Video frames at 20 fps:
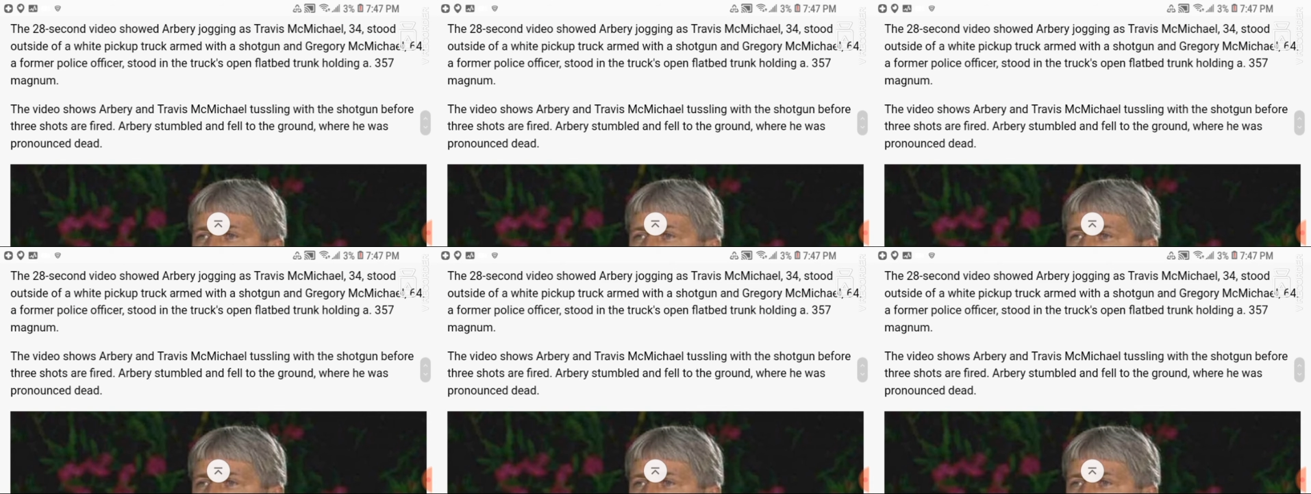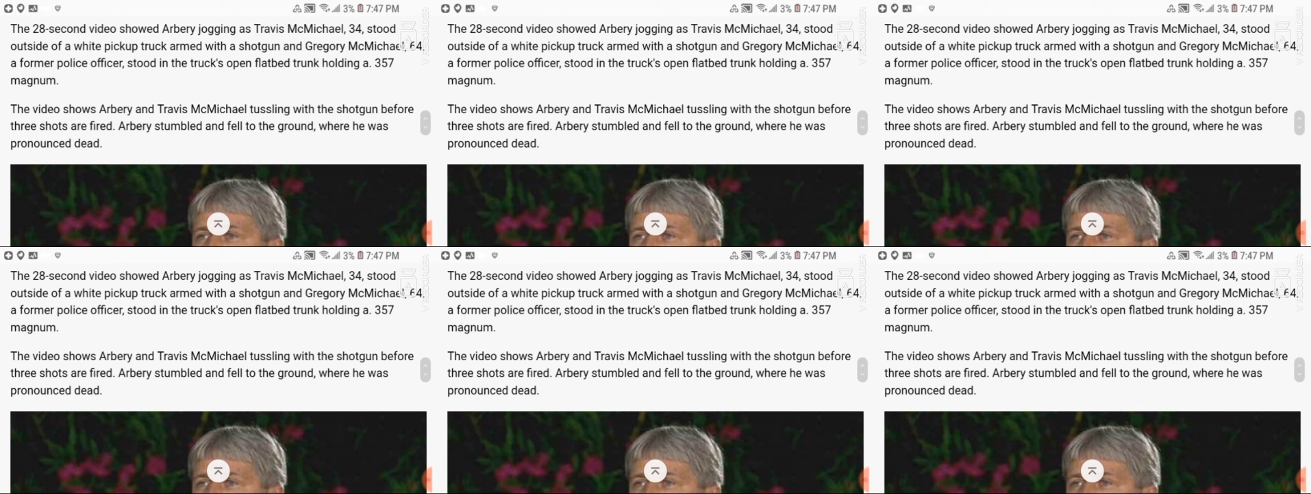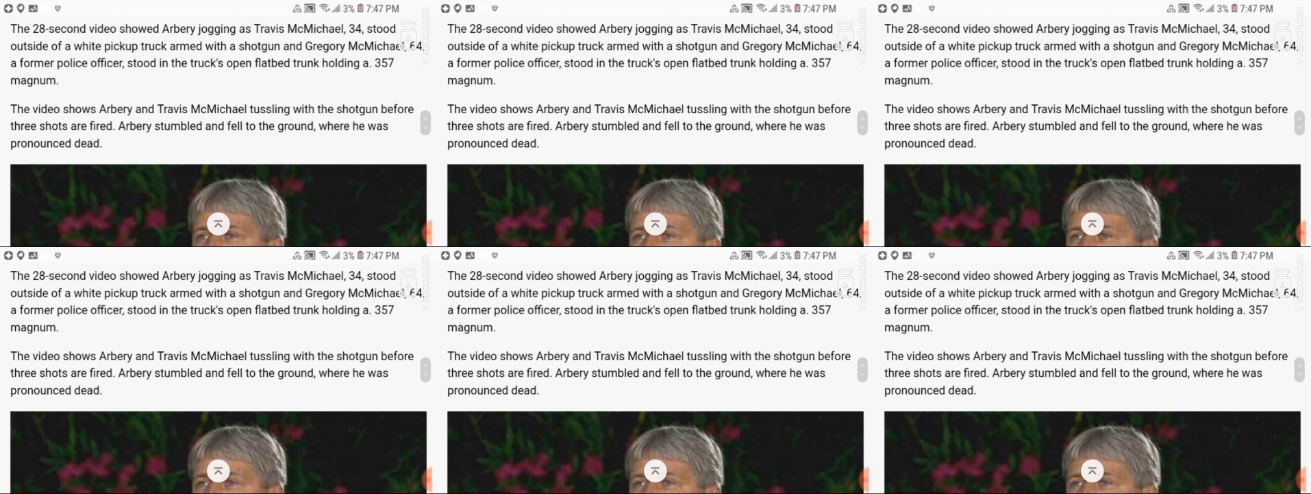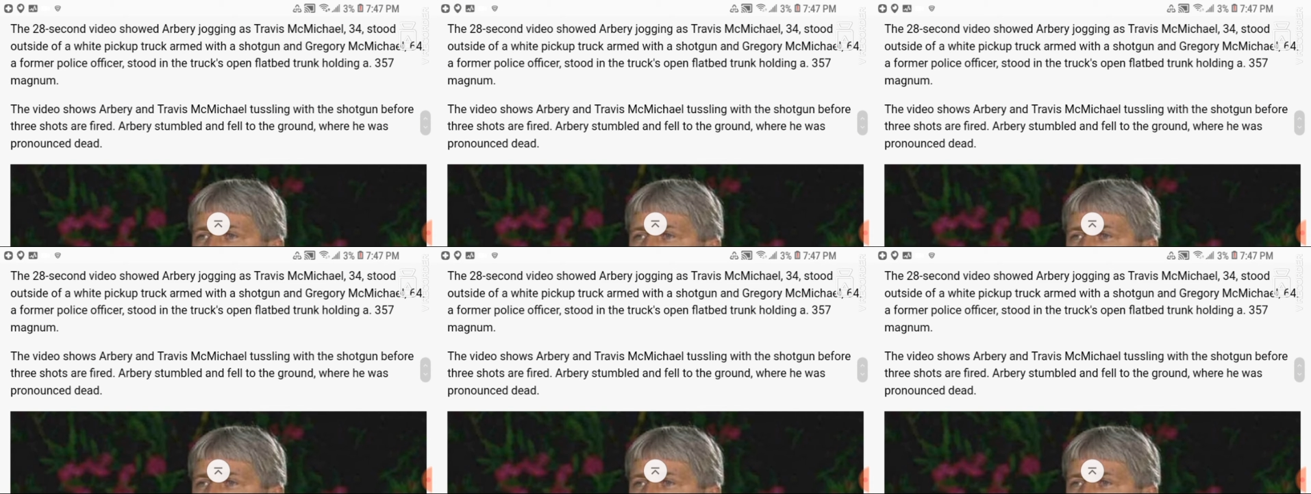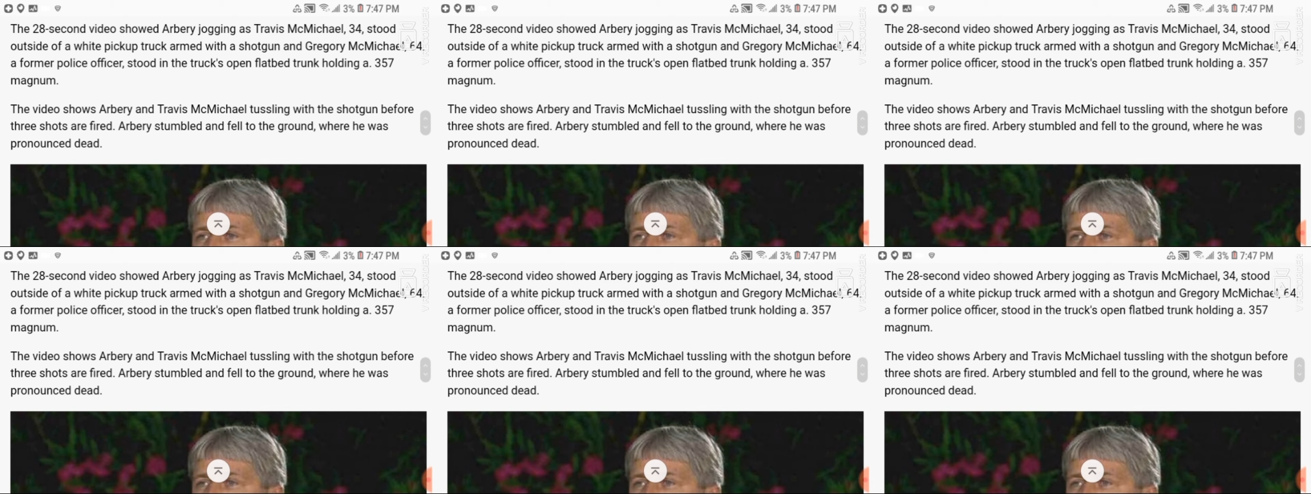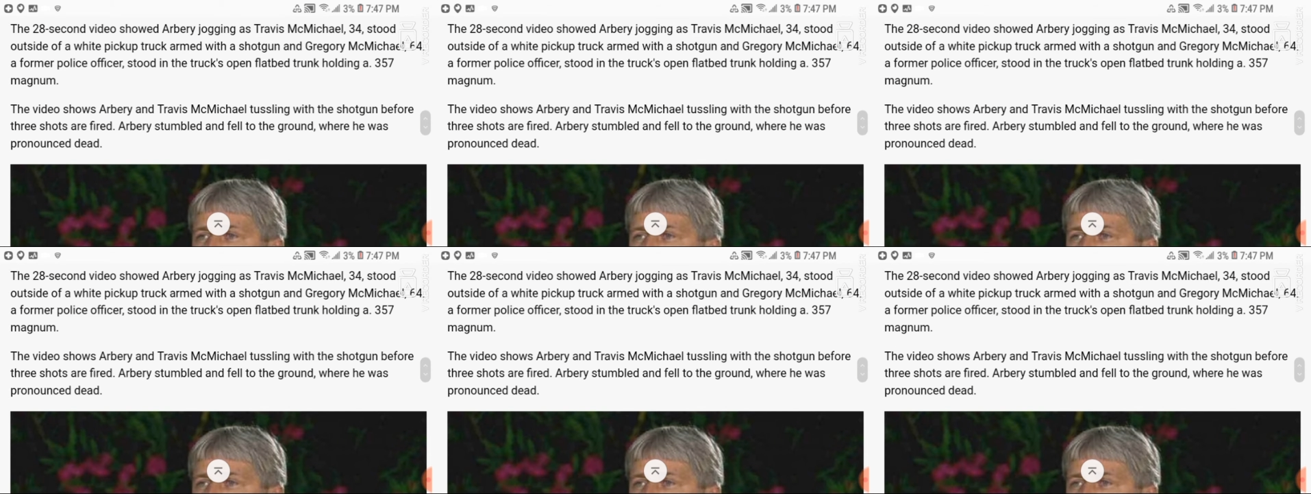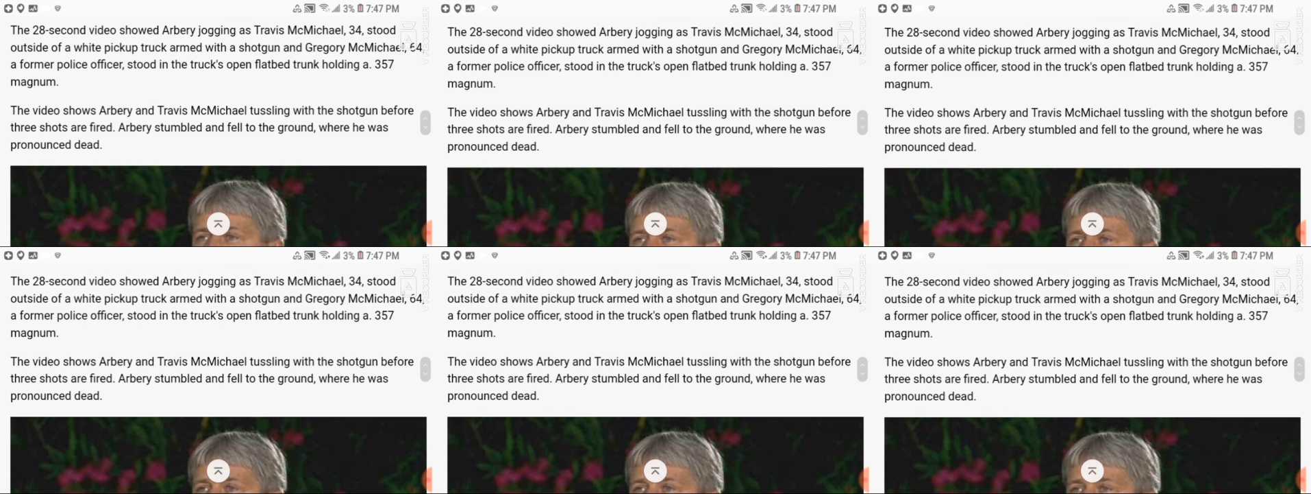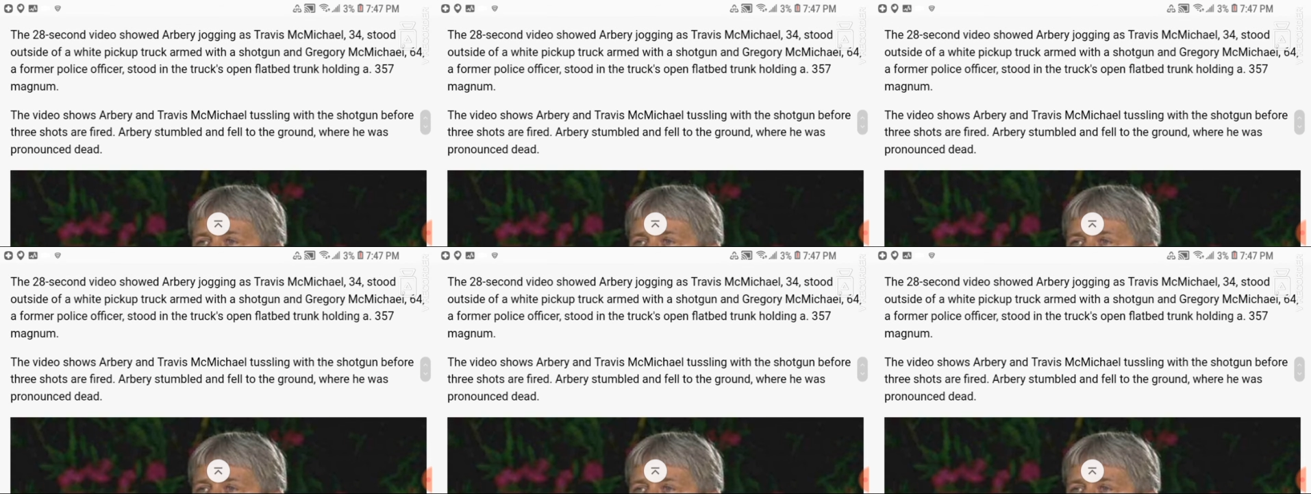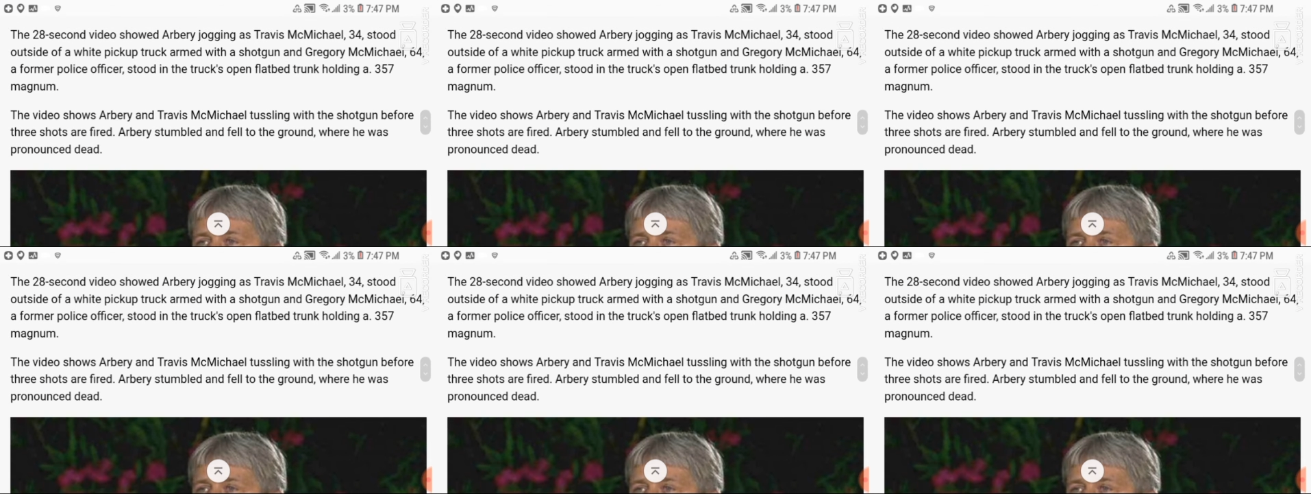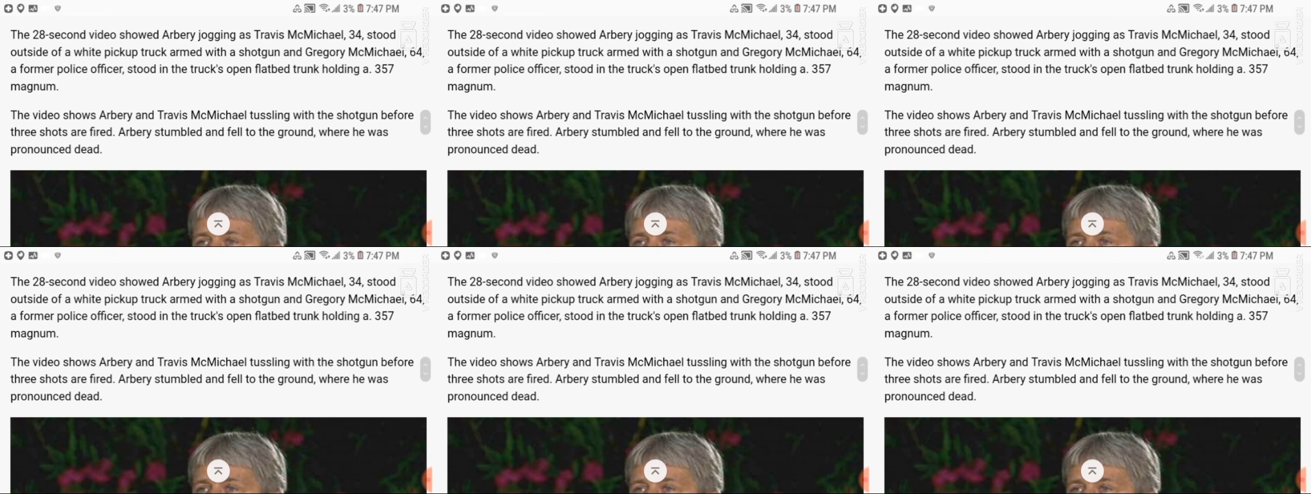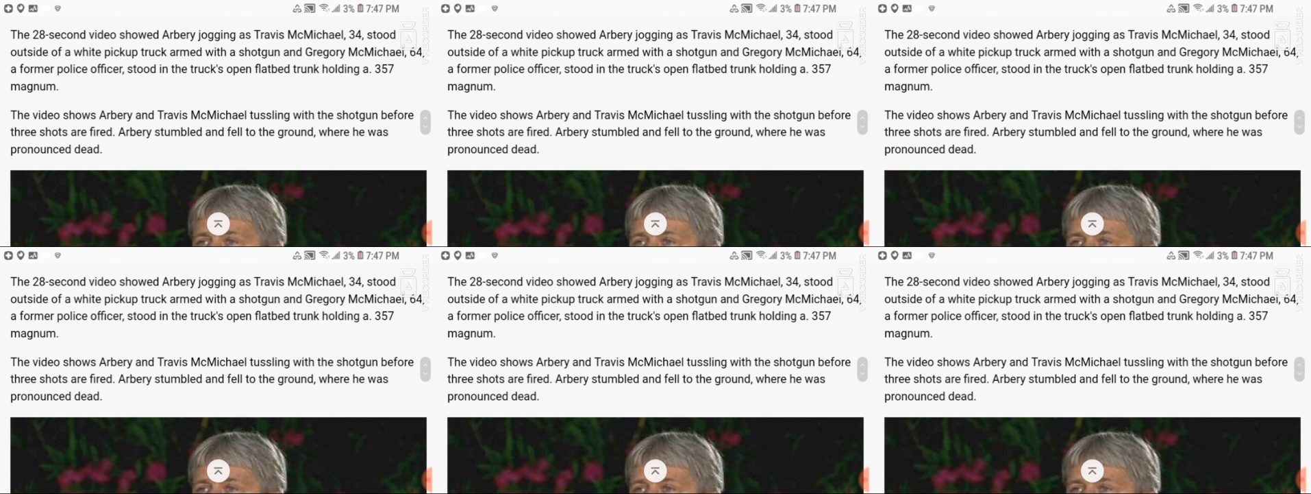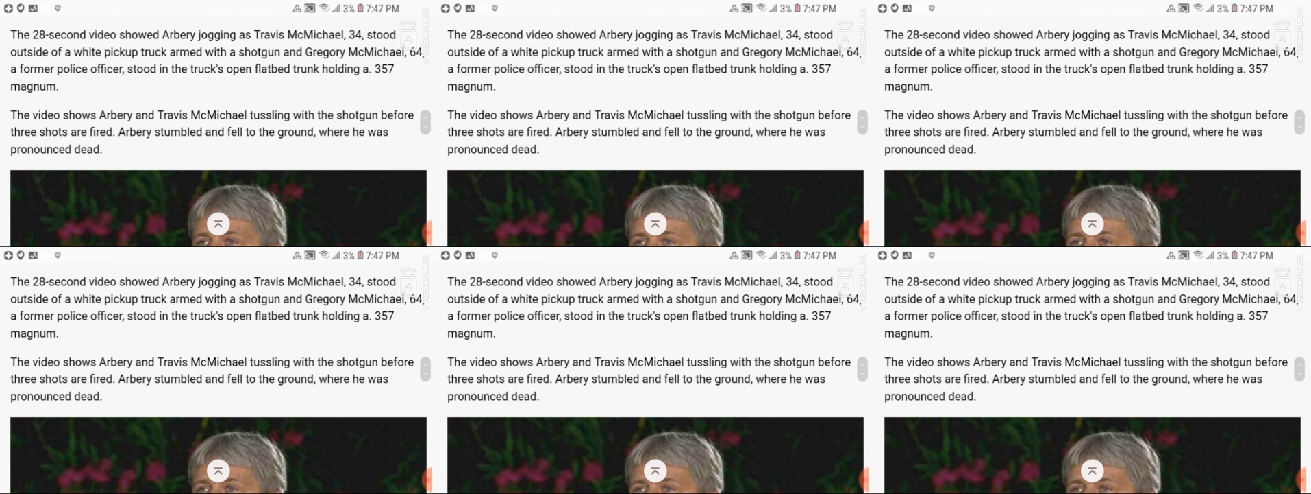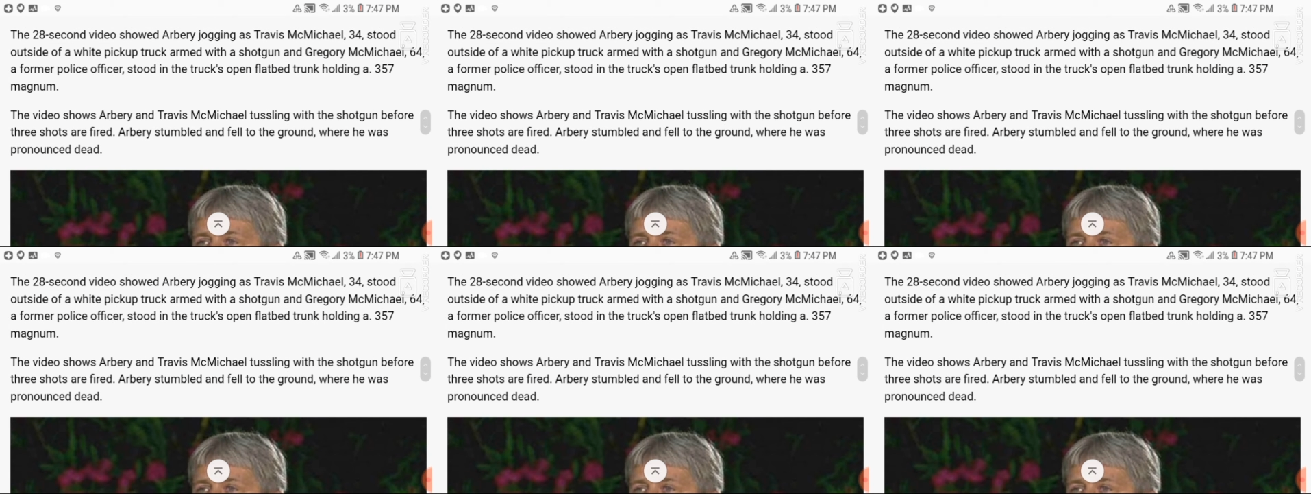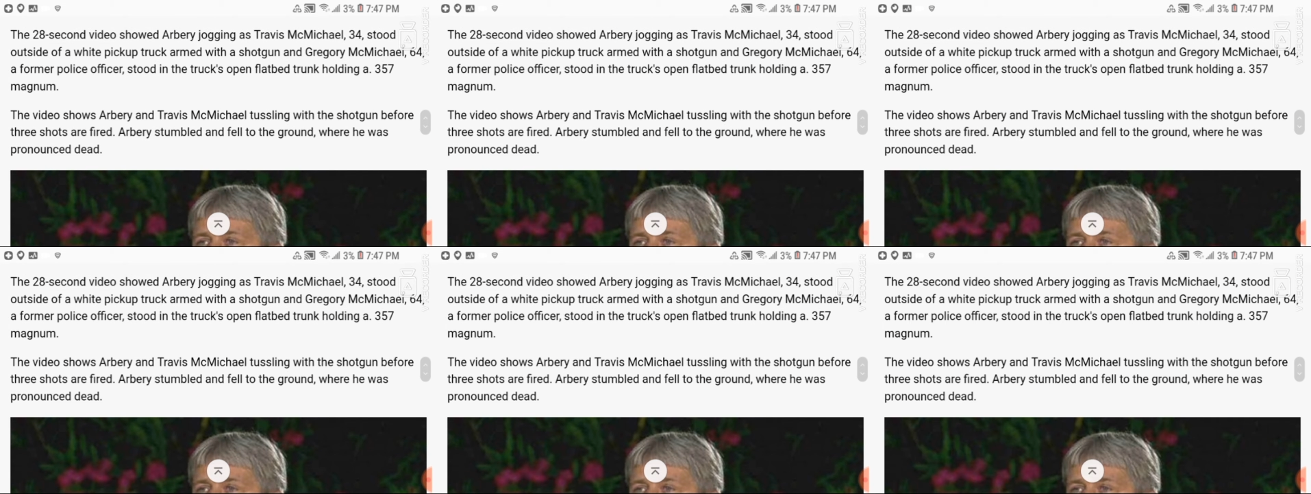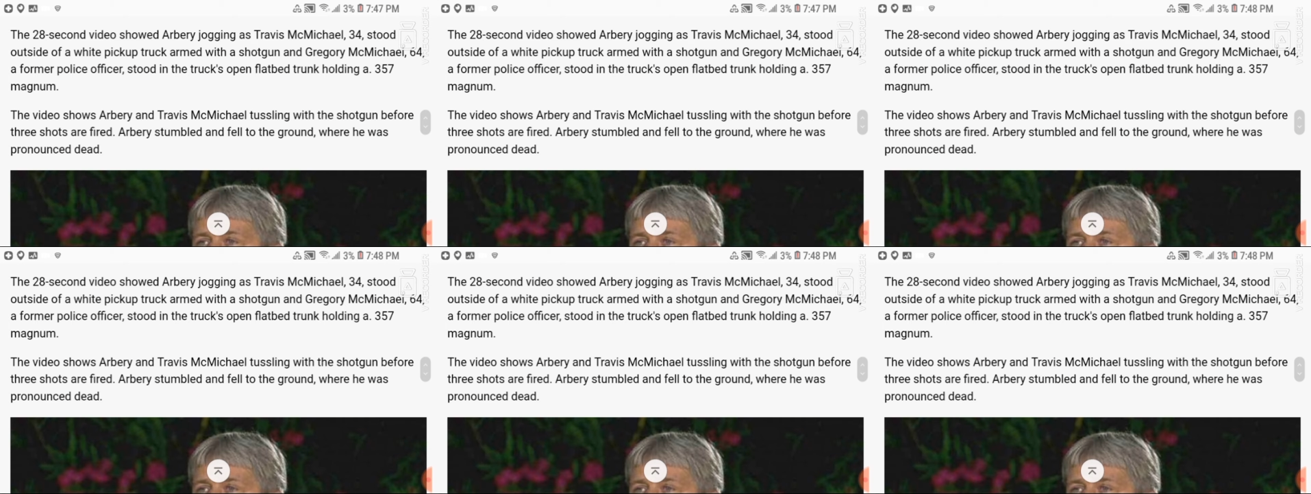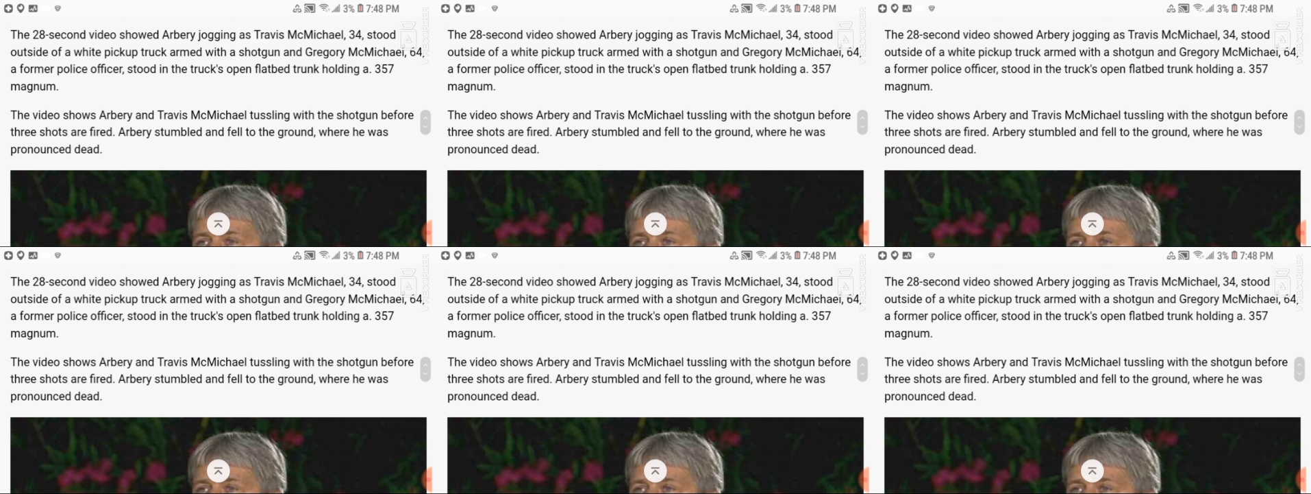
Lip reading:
(no speaker visible)